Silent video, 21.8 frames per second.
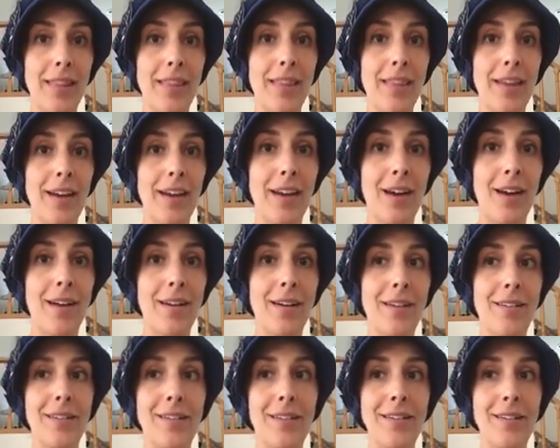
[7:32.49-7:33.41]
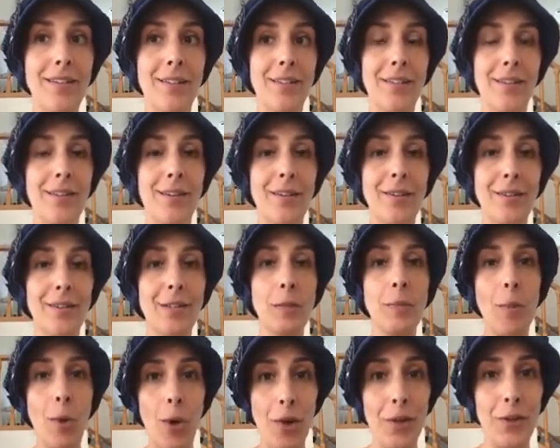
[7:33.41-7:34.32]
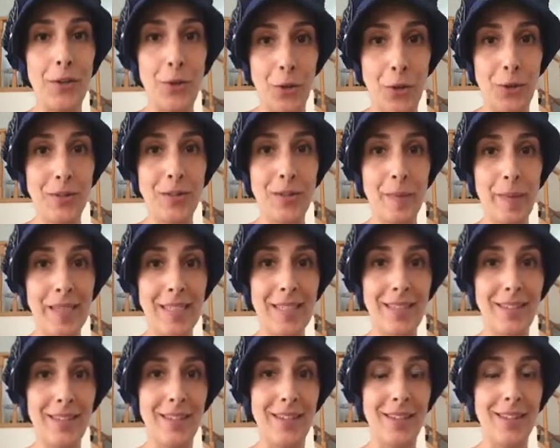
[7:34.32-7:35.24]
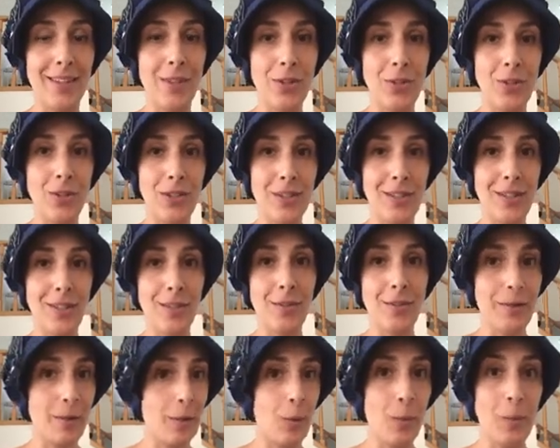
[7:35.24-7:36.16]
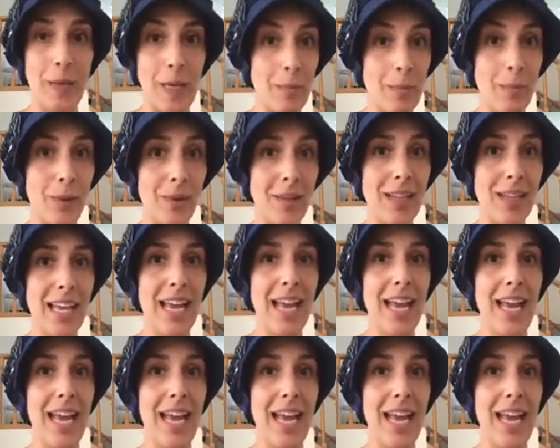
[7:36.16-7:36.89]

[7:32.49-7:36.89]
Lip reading: they're small adults, basically. They're little people.